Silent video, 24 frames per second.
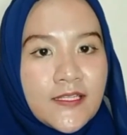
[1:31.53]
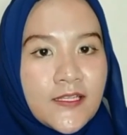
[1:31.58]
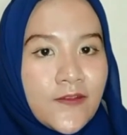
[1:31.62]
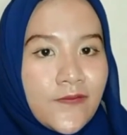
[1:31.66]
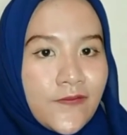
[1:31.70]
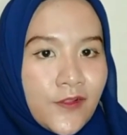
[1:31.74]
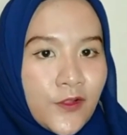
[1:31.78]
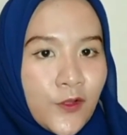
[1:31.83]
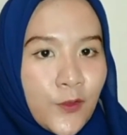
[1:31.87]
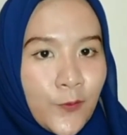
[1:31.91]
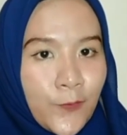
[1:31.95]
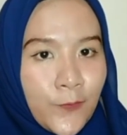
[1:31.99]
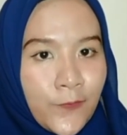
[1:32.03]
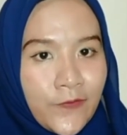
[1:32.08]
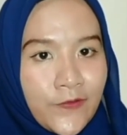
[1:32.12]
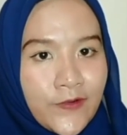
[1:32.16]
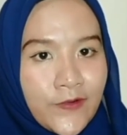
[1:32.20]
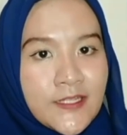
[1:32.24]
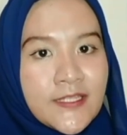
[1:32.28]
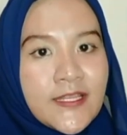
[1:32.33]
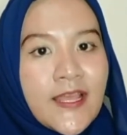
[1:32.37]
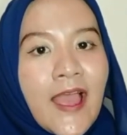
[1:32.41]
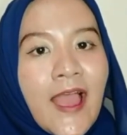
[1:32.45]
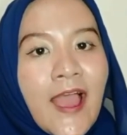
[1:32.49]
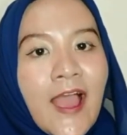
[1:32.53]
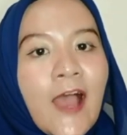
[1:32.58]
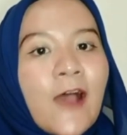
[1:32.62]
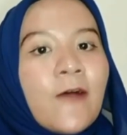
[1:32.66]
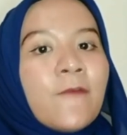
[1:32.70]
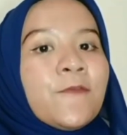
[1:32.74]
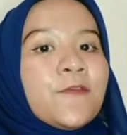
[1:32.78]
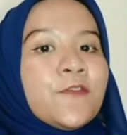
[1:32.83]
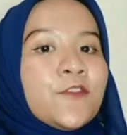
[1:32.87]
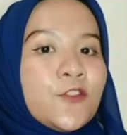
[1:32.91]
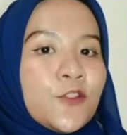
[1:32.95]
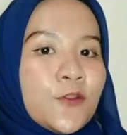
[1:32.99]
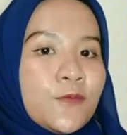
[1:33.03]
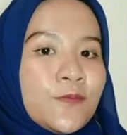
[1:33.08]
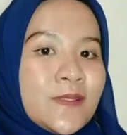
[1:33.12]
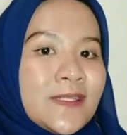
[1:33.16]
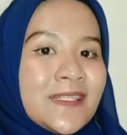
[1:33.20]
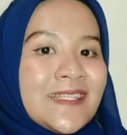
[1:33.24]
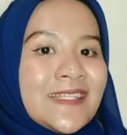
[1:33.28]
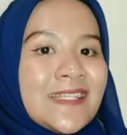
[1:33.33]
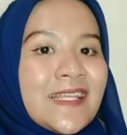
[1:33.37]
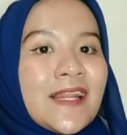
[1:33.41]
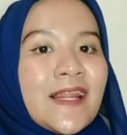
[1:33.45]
developers have to be